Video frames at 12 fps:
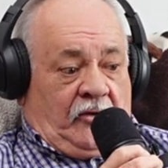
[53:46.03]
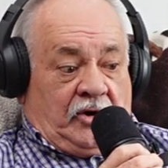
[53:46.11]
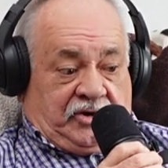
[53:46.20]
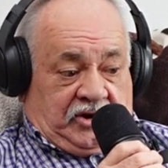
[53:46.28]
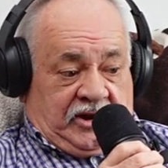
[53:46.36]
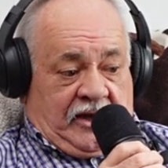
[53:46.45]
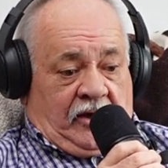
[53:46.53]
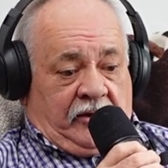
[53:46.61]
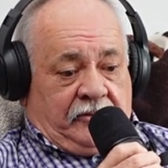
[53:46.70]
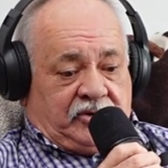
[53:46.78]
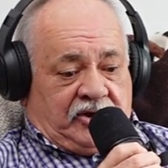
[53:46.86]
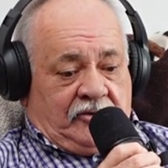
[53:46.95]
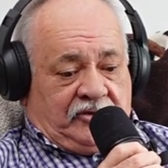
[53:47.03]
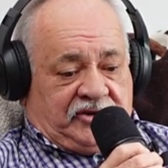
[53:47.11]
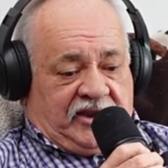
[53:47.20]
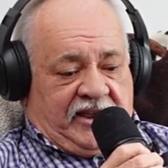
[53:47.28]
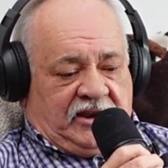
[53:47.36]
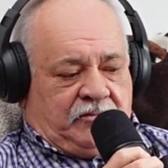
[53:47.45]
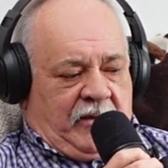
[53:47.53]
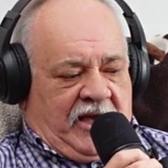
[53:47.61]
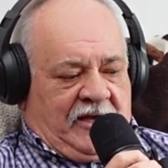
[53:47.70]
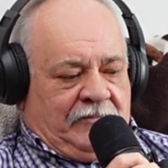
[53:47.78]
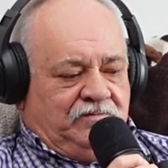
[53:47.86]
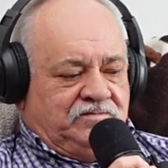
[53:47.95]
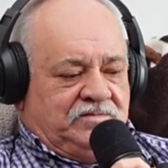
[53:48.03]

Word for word: I said, yeah, and I'm still in the same spot.